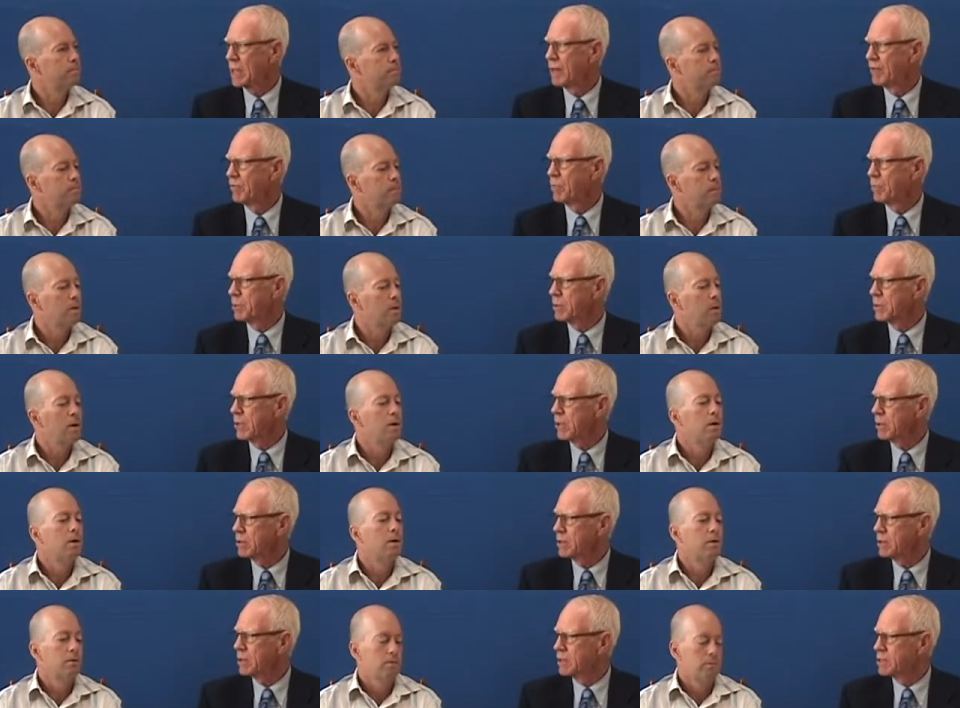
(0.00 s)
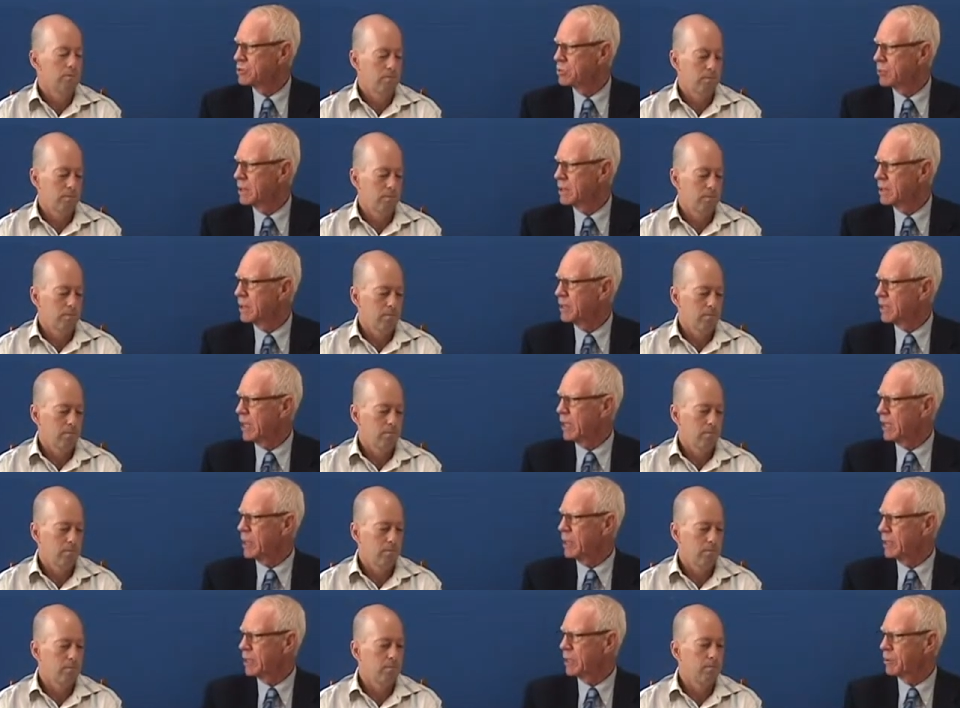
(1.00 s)
Speaker 1: level, particularly this one in,
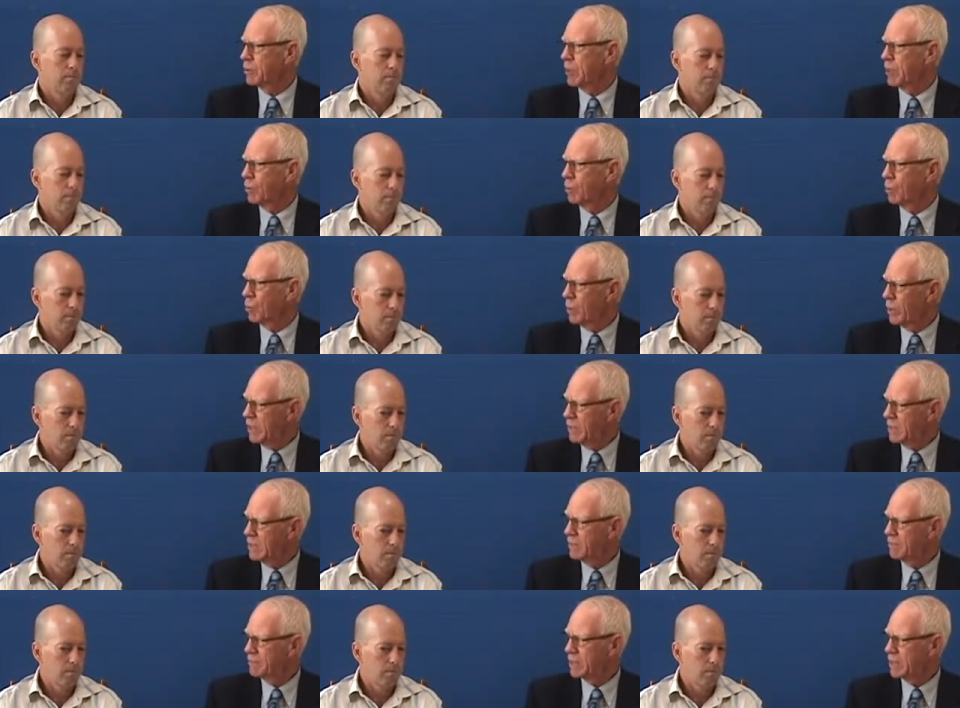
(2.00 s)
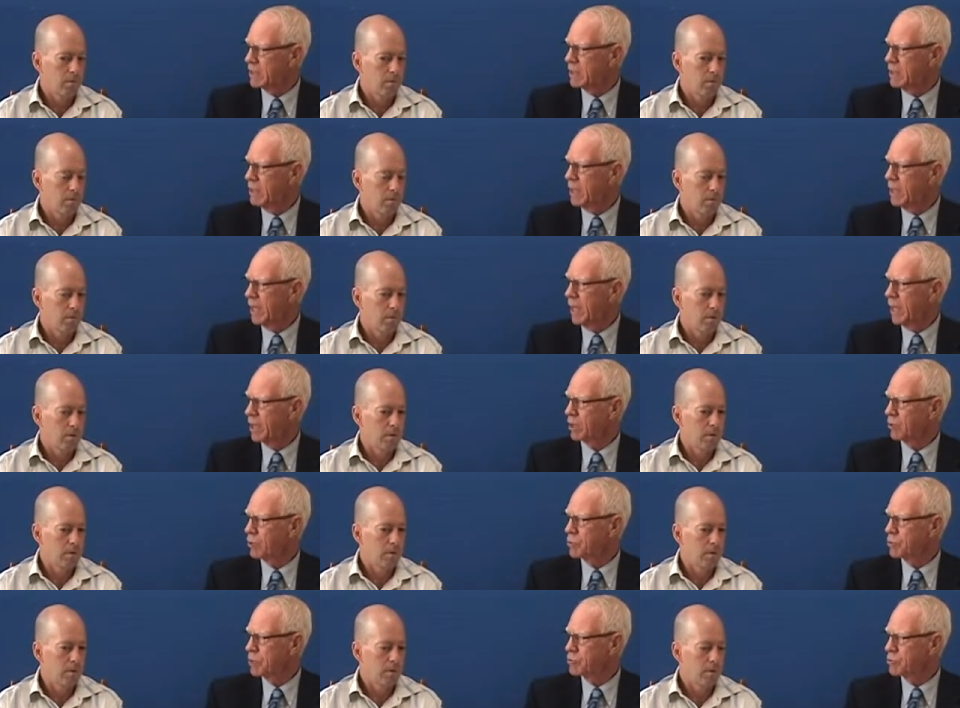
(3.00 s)
that, that we live in. And of
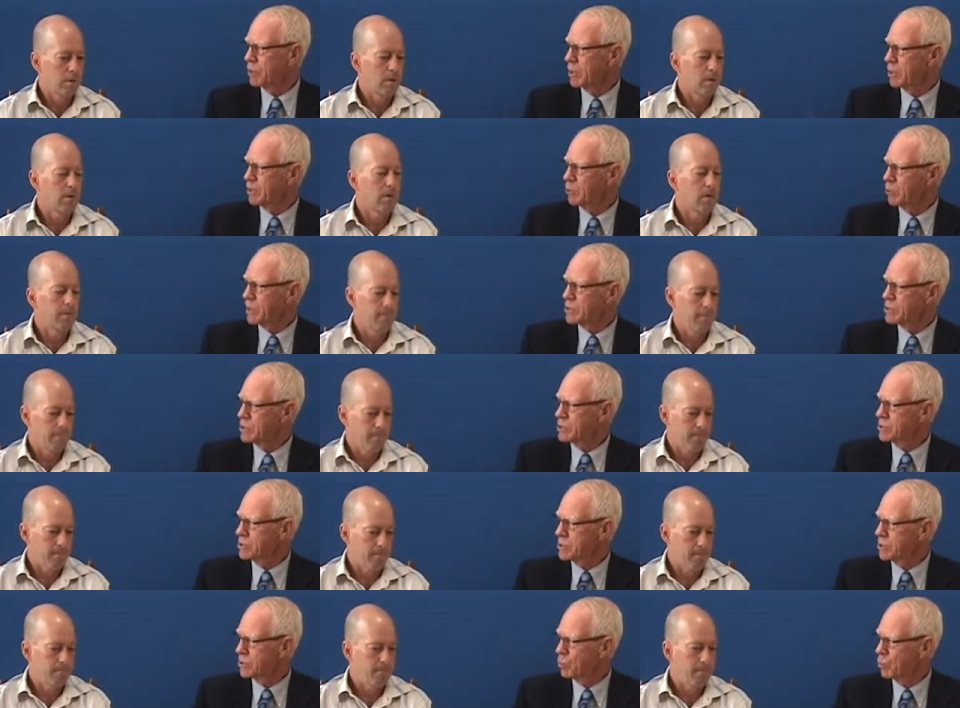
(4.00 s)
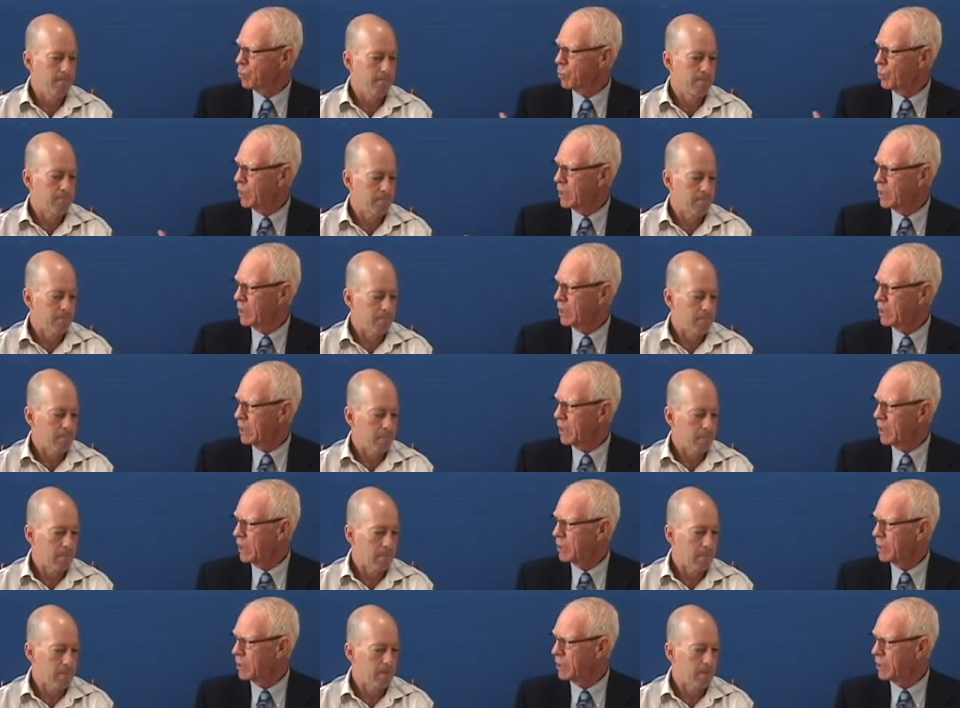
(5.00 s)
course, that's one of the reasons that we
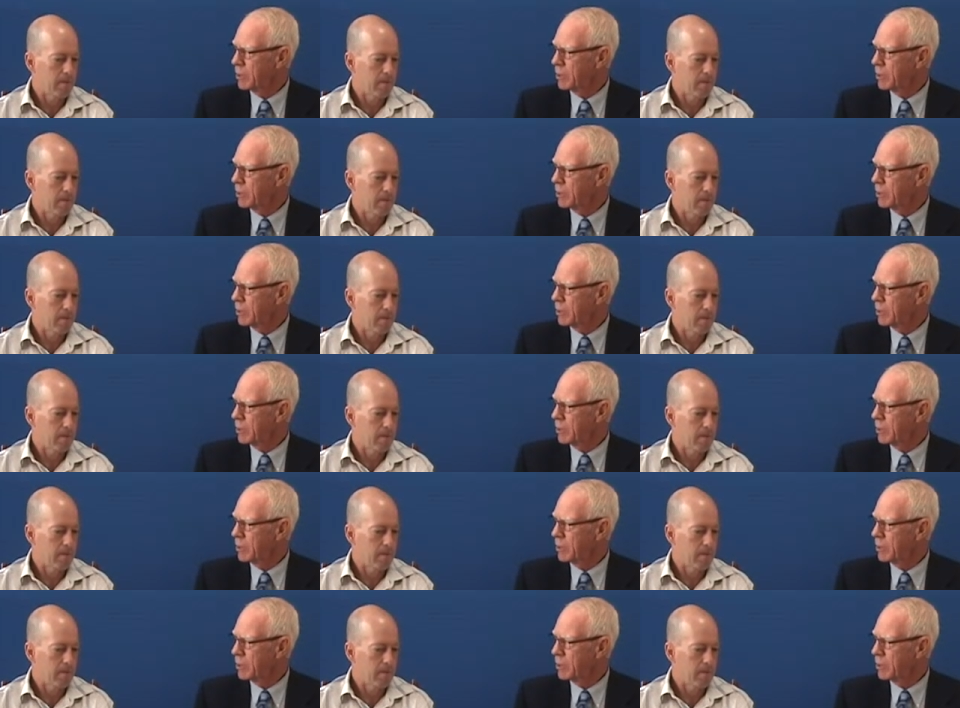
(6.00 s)
and,